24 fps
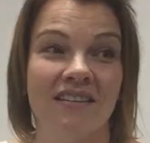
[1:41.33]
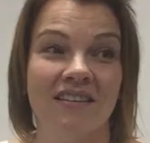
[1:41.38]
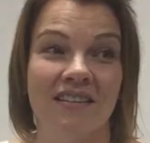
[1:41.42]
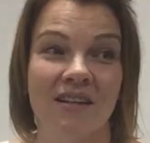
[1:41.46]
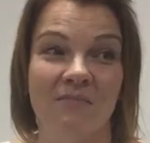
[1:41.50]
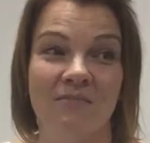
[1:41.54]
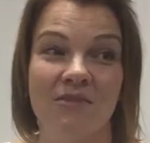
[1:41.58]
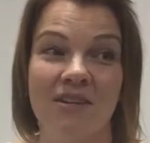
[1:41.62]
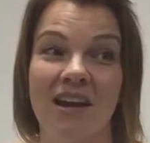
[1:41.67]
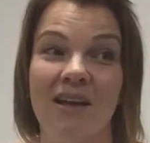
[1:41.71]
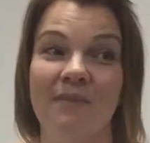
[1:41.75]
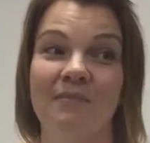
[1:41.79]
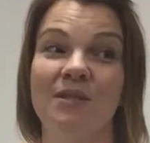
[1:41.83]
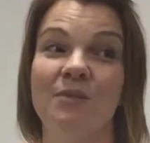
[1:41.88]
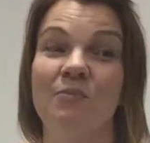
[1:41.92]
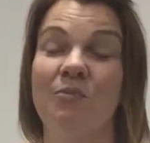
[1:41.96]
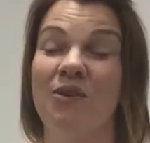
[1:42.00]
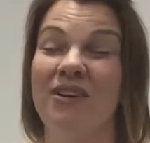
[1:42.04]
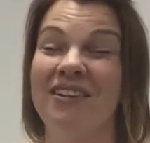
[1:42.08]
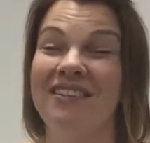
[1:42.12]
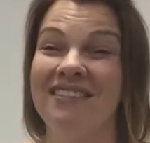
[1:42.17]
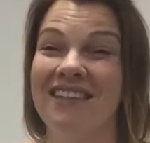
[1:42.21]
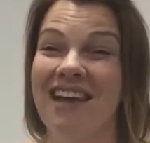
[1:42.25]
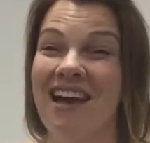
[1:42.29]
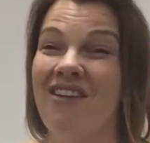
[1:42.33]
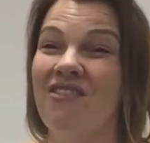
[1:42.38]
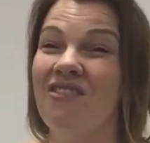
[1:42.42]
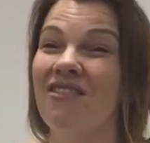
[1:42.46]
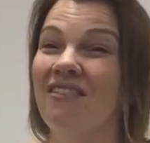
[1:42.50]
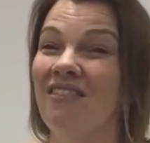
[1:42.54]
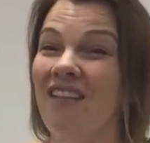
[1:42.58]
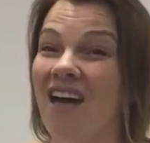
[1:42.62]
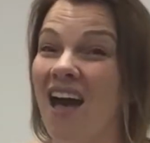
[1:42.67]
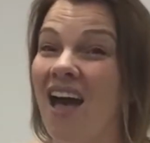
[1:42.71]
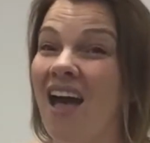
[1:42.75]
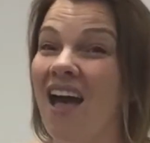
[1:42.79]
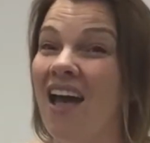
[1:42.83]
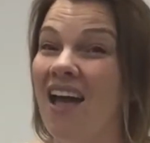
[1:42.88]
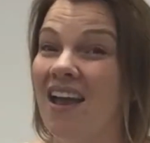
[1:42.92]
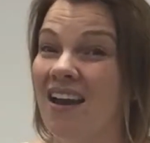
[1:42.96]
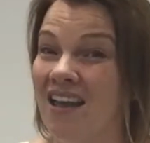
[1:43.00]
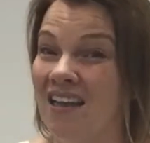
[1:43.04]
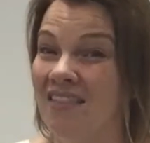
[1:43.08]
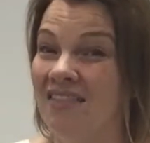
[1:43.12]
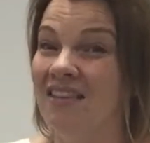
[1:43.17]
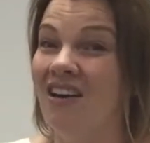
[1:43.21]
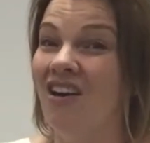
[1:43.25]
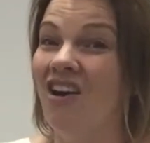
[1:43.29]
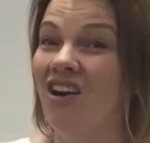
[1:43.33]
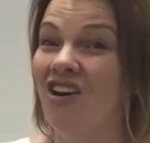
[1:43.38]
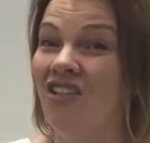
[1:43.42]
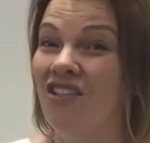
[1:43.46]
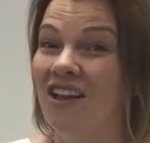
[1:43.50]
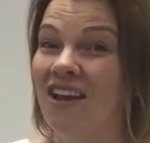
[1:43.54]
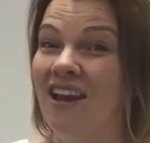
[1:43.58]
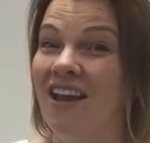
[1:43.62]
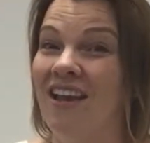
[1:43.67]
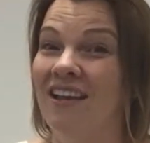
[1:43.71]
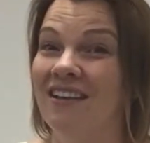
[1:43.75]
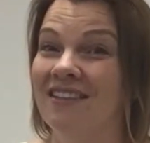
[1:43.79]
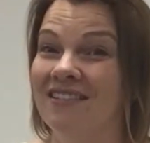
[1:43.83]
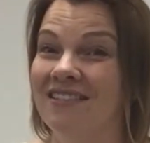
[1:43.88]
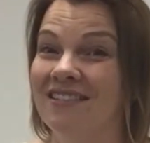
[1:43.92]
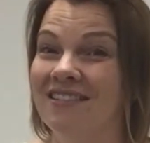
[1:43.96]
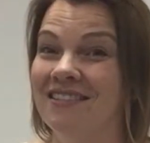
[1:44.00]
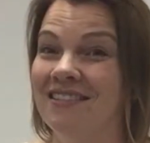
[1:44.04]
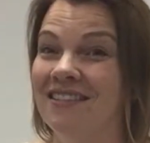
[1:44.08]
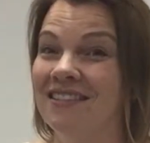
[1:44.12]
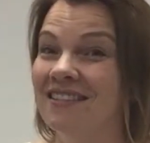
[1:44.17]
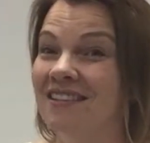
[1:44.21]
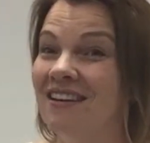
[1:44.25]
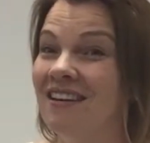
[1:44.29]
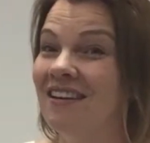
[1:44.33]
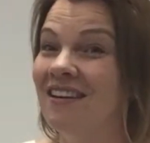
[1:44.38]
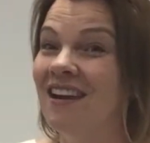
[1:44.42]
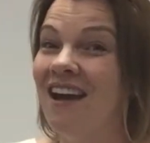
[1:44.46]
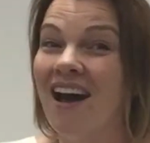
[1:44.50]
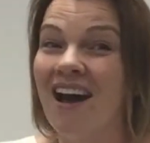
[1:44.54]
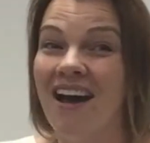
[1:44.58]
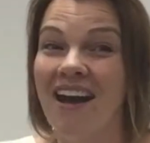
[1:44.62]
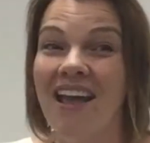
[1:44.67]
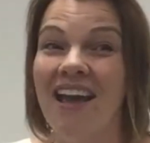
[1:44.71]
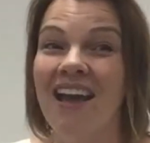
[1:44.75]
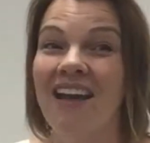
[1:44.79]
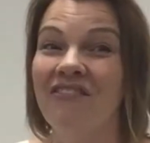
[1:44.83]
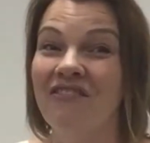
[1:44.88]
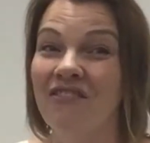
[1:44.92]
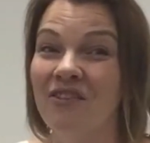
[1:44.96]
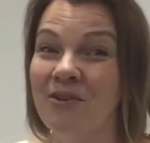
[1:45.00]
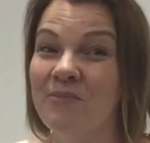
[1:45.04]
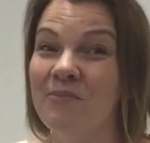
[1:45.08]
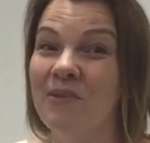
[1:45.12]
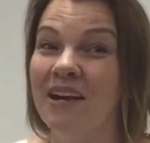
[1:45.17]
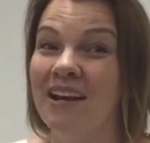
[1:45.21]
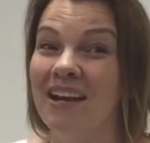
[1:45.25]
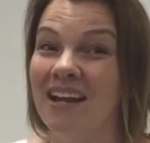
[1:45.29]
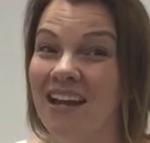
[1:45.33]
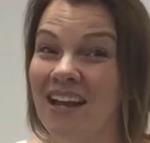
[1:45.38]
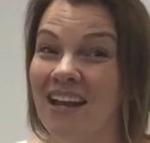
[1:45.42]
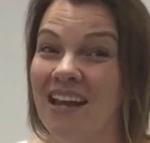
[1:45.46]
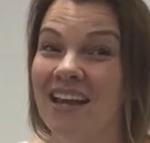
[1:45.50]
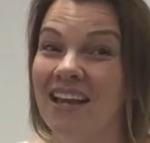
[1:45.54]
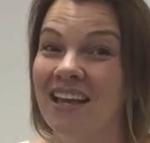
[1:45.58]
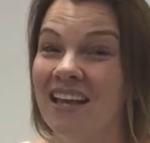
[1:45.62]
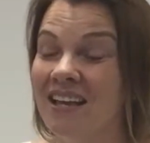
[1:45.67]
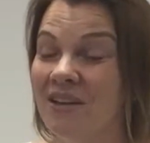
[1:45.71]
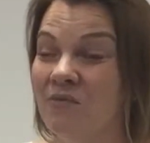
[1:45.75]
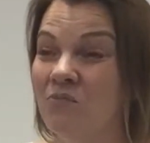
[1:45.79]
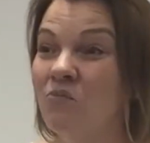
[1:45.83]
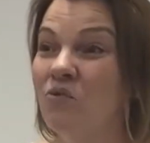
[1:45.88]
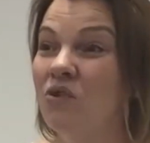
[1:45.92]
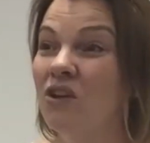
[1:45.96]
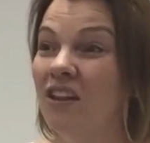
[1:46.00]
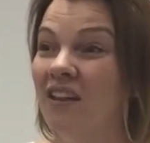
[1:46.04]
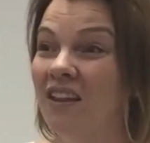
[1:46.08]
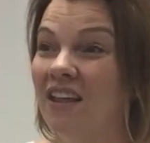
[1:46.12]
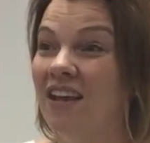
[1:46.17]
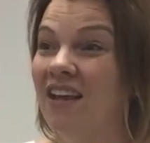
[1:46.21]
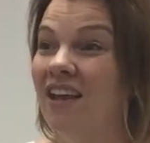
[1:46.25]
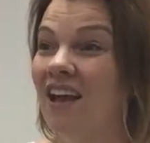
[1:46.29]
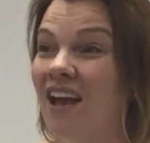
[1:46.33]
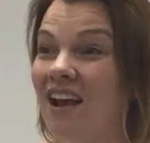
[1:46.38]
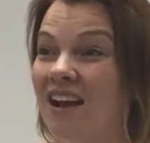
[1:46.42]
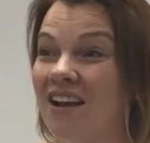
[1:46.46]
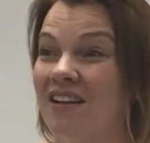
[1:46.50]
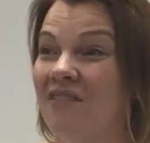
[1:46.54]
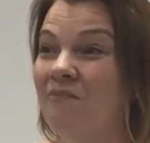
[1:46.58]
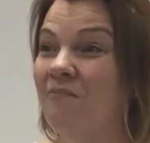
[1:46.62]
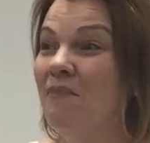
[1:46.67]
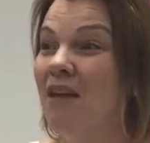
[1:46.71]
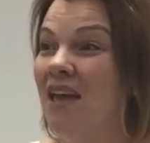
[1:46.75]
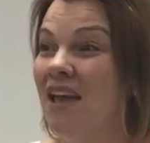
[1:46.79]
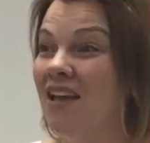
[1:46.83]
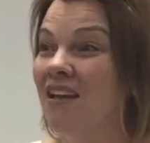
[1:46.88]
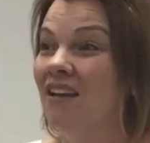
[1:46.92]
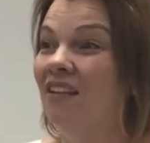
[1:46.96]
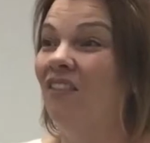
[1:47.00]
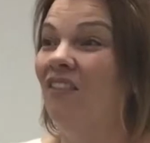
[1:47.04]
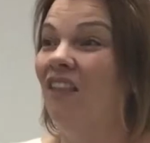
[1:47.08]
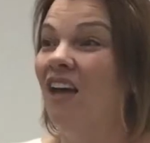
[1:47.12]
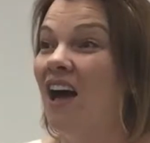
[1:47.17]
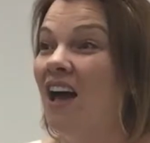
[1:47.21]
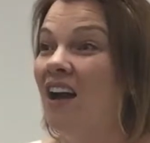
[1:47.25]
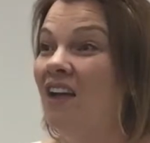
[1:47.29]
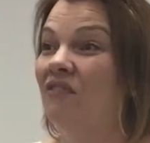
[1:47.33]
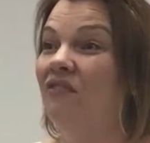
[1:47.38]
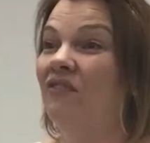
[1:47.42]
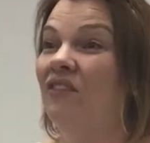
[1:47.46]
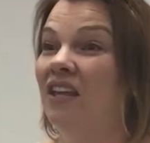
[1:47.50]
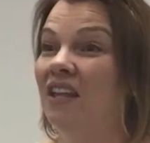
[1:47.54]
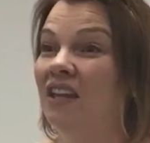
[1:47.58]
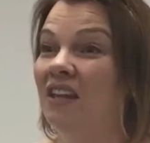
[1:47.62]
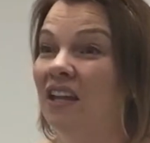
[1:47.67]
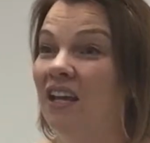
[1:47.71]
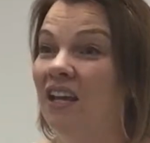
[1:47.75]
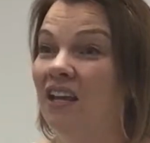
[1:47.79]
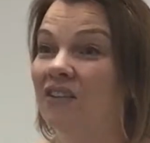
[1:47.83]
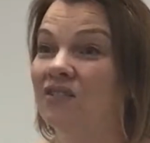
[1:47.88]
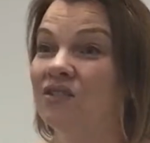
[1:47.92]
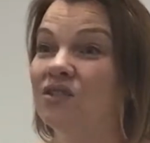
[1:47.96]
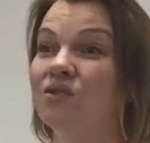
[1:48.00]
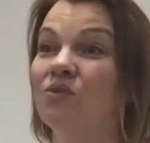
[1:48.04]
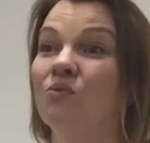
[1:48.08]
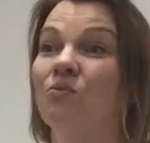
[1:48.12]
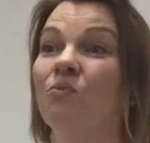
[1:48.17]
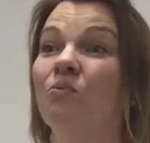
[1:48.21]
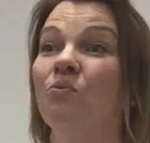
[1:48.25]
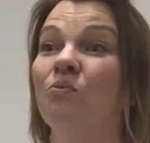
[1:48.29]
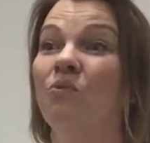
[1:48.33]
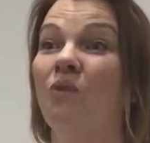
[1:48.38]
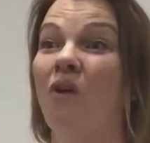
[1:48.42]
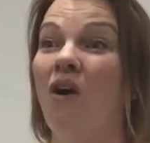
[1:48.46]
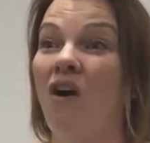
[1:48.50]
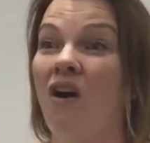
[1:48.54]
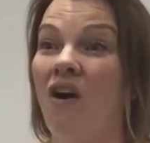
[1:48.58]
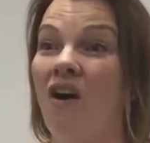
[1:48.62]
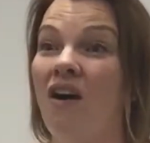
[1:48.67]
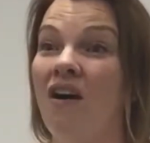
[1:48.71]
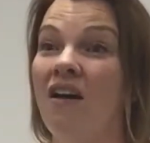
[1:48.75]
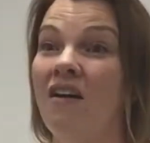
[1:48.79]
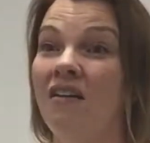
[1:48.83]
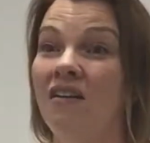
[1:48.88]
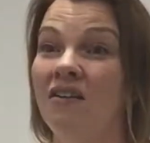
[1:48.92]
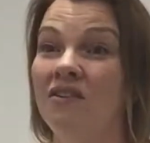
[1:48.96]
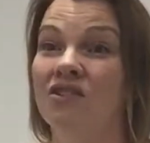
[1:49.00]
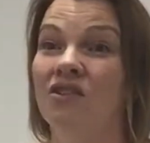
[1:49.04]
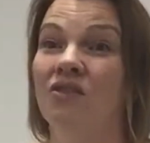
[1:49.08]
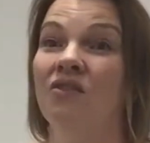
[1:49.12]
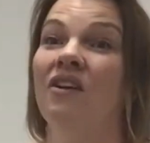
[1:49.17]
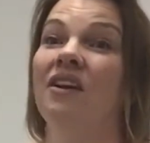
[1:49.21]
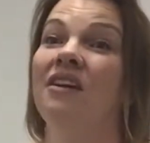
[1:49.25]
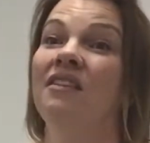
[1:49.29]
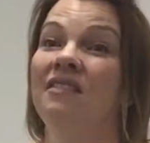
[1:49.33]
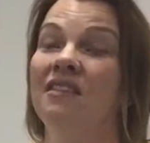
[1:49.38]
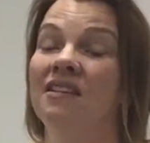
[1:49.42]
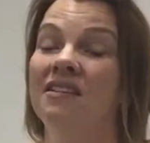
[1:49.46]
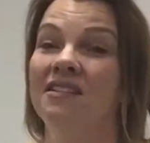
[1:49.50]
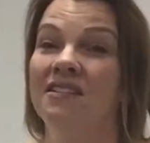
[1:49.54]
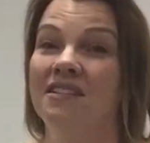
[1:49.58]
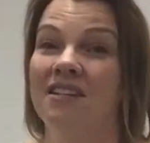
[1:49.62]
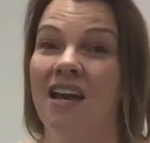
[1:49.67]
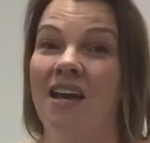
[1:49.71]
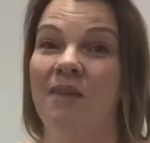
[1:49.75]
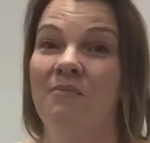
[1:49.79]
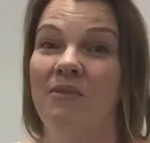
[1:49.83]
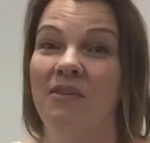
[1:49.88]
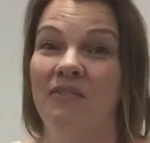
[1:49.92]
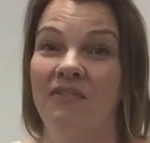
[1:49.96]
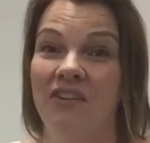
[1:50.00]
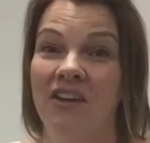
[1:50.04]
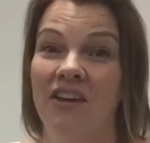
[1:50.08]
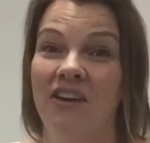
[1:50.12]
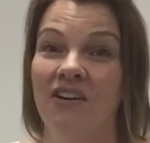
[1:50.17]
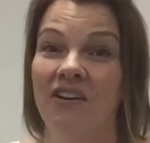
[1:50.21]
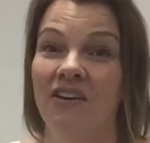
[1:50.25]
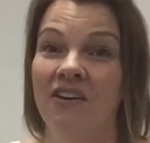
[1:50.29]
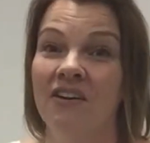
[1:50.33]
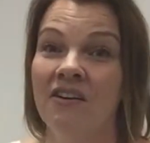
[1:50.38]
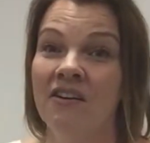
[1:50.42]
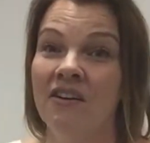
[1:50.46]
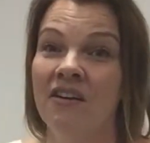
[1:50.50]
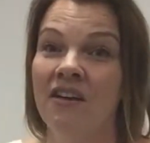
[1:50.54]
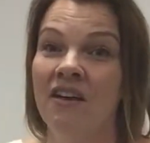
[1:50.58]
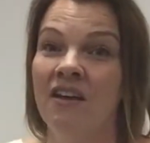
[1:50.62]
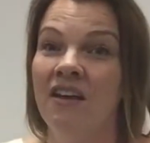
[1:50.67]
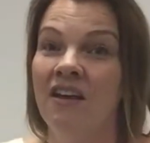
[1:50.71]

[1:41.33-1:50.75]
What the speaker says: sometimes brings out a lot at the holidays. Not everybody, it can really kind of make a lot of feelings raw during this time of year.